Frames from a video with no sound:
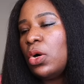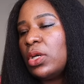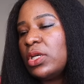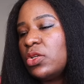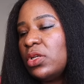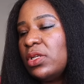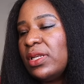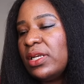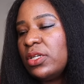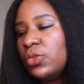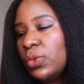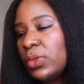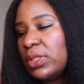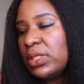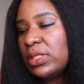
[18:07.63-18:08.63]
Okay, so the next
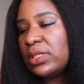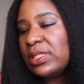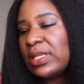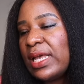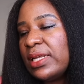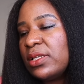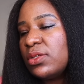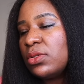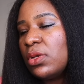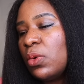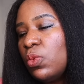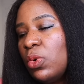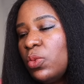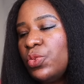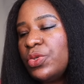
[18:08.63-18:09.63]
one is, can
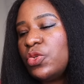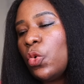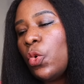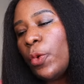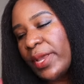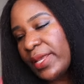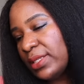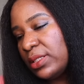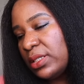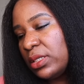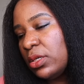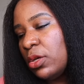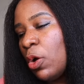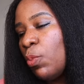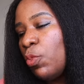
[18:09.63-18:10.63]
someone with
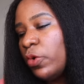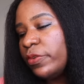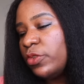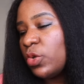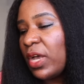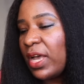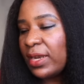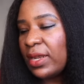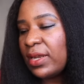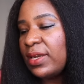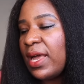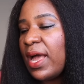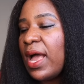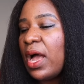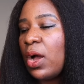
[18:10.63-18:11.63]
OND move to
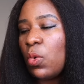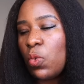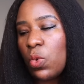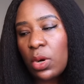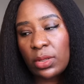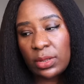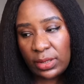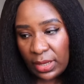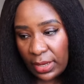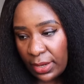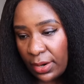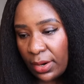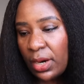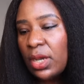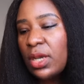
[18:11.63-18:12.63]
Canada and work
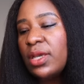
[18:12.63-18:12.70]
there?